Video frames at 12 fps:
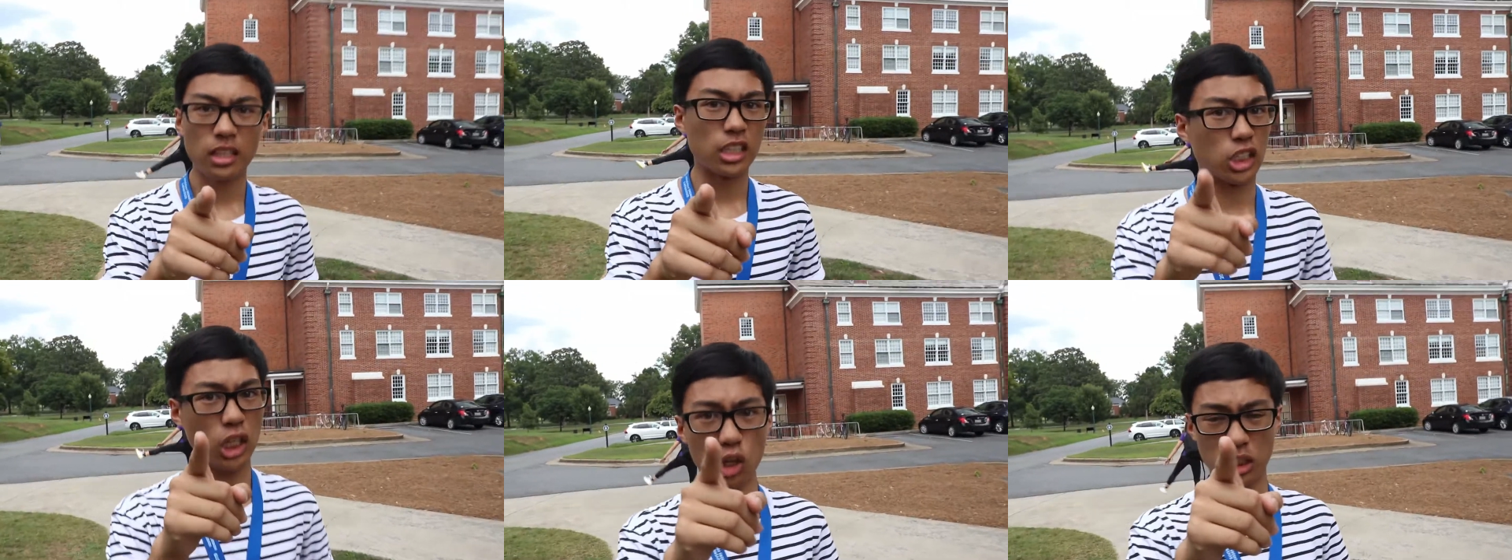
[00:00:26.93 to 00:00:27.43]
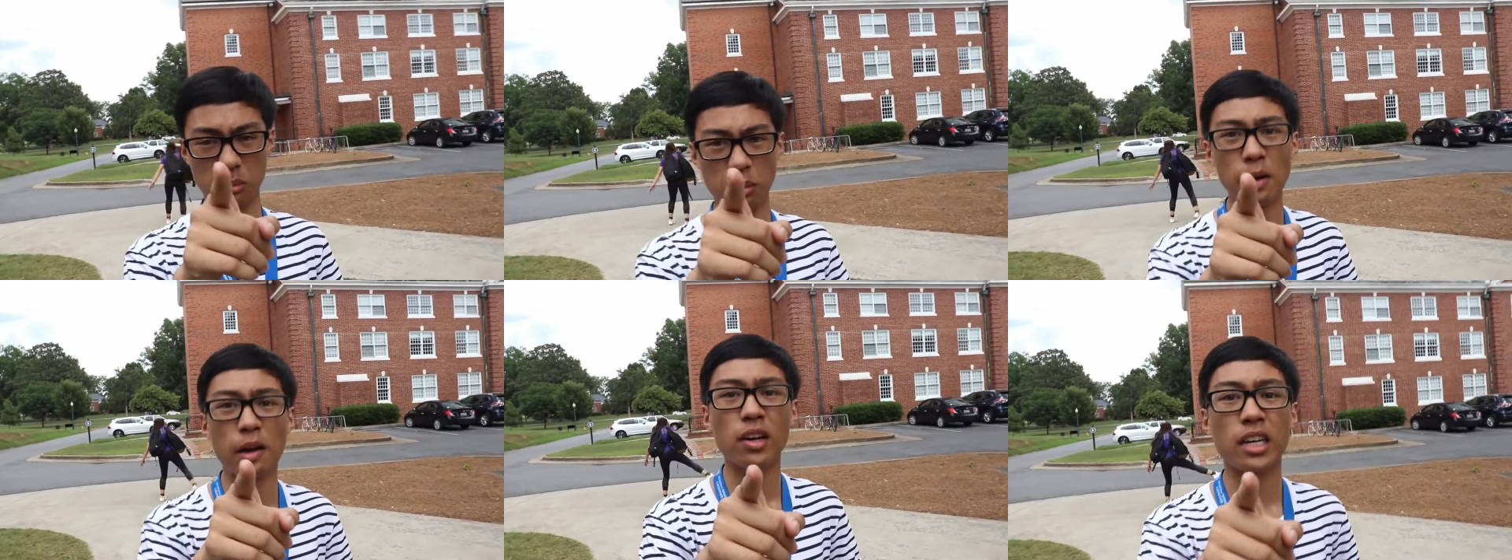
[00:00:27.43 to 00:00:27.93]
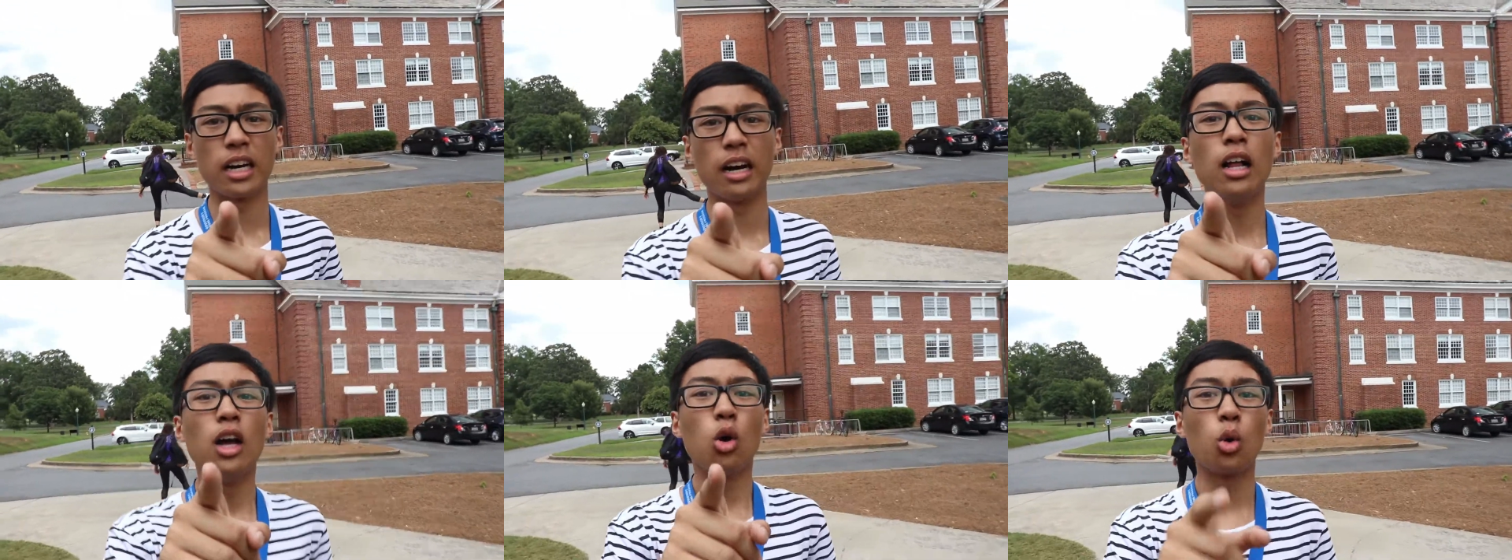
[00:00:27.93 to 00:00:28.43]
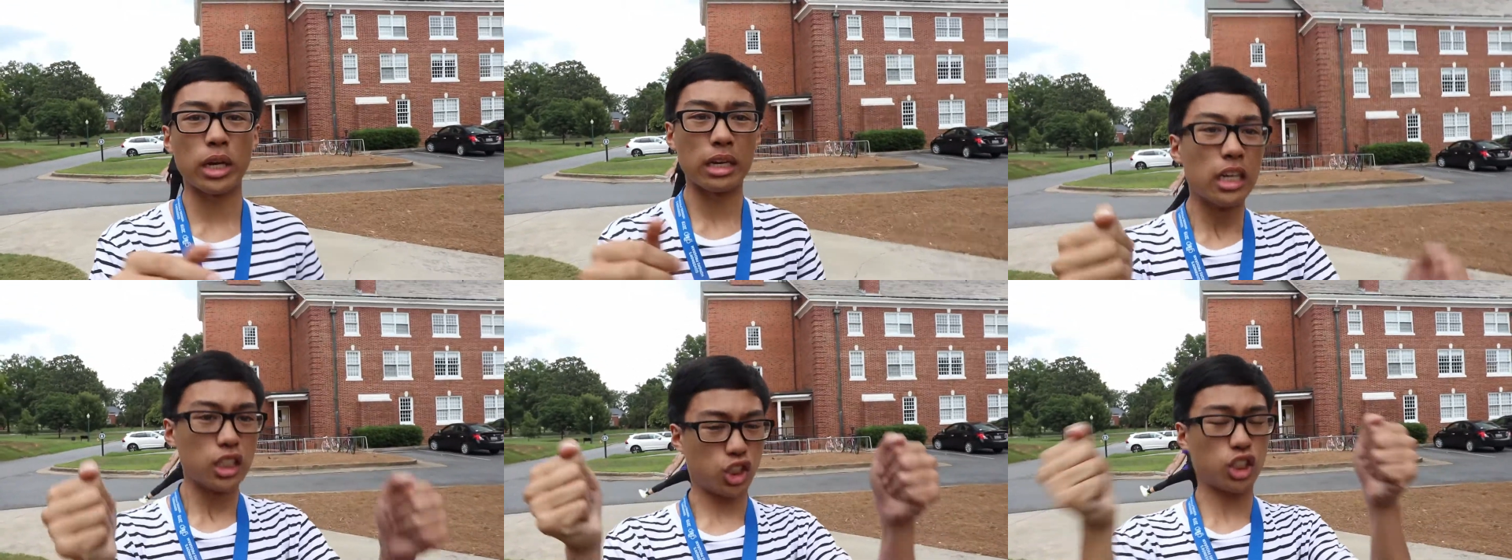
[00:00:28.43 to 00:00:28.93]
The children of America who
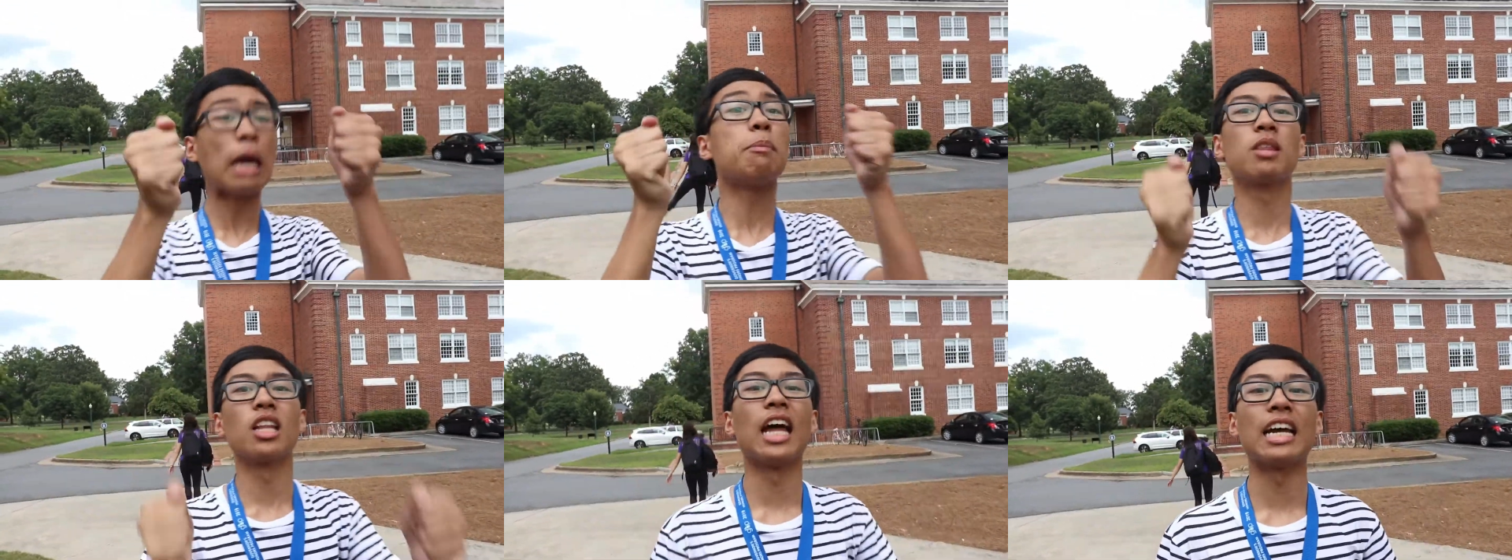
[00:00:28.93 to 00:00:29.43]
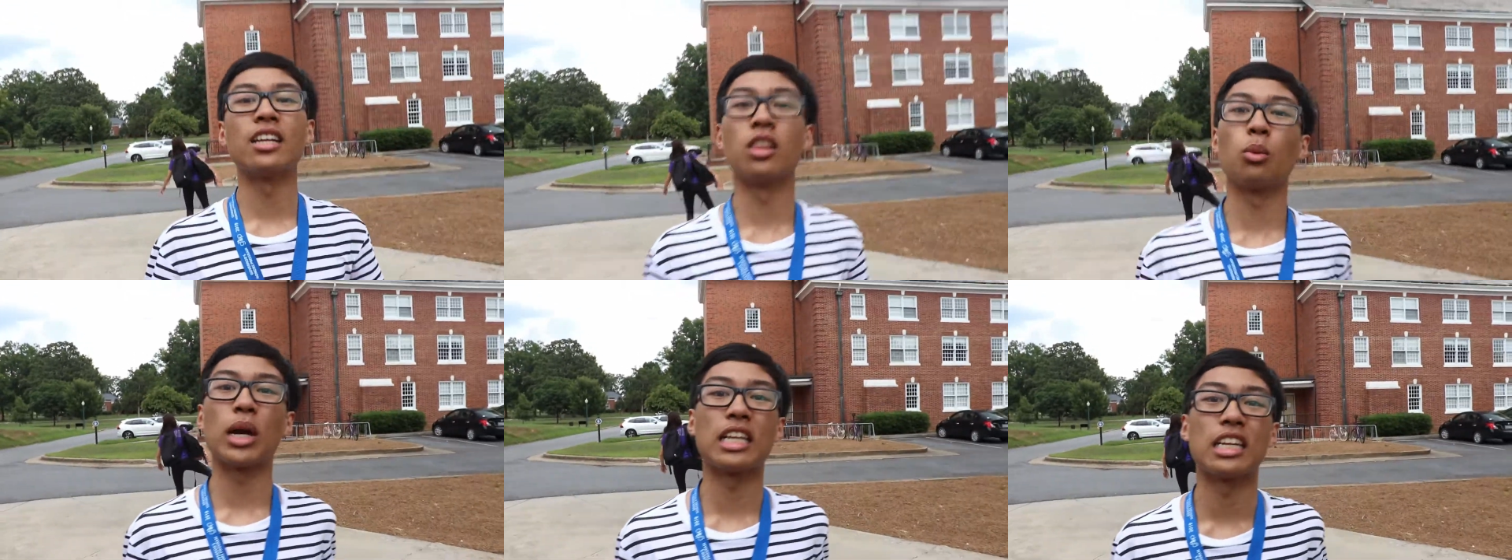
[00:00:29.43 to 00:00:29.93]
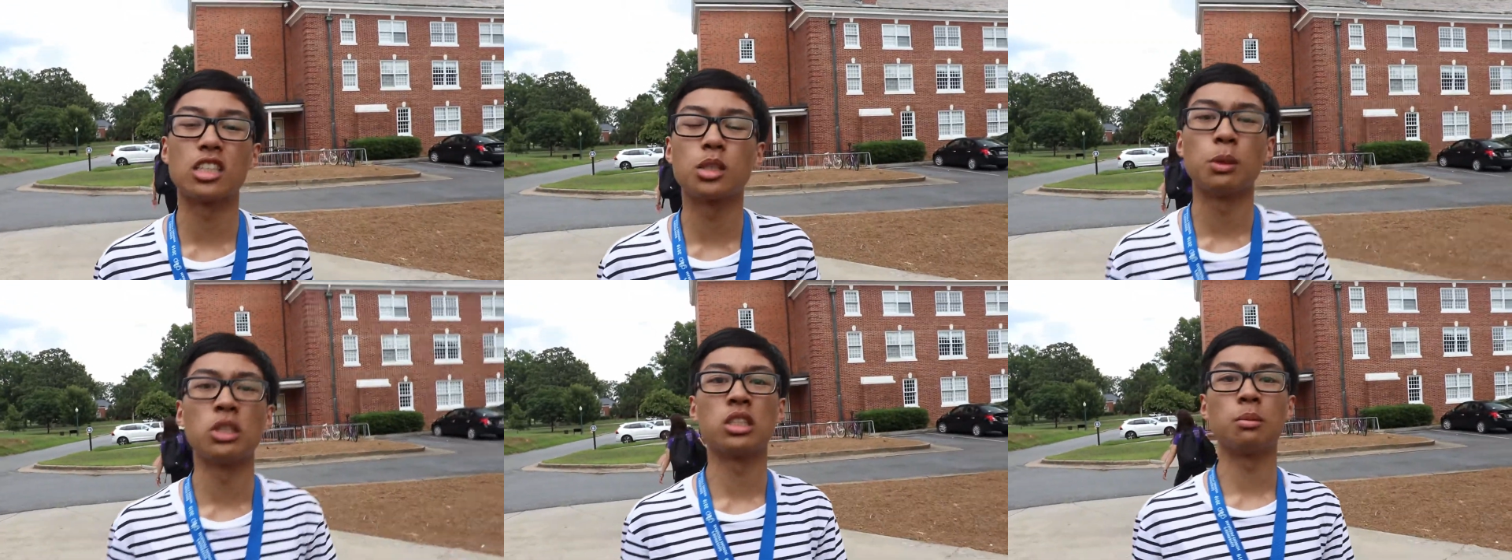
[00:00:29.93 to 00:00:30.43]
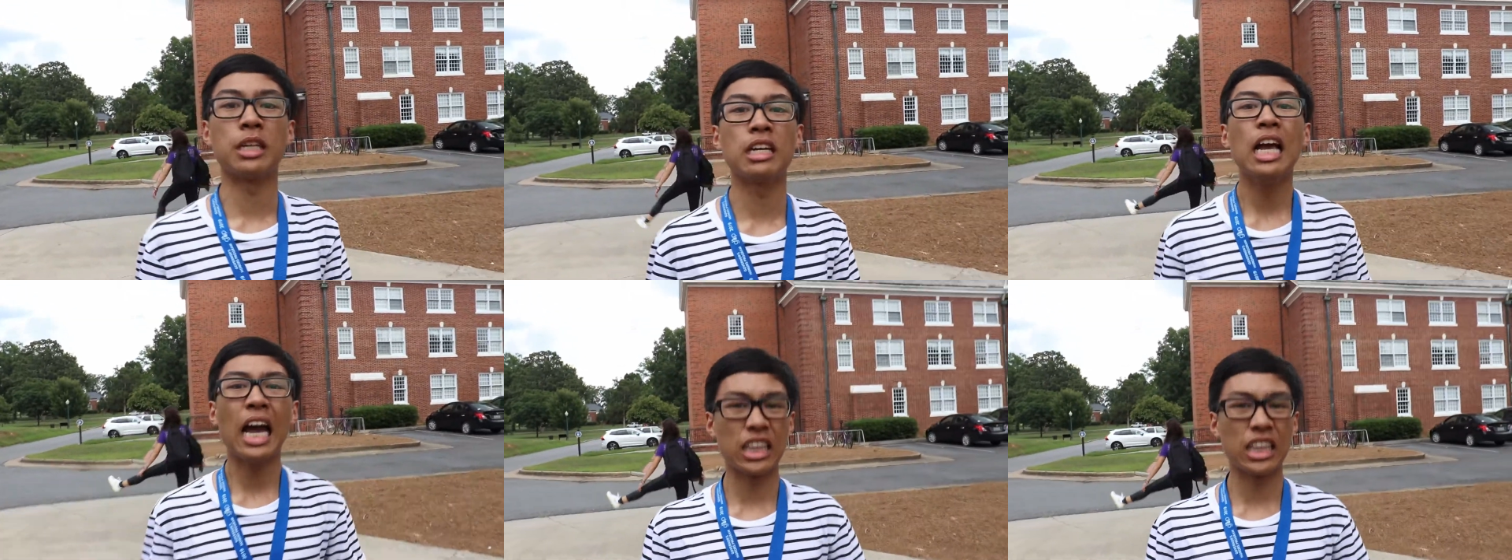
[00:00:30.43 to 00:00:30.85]
can shape the light in the way that it's supposed to be.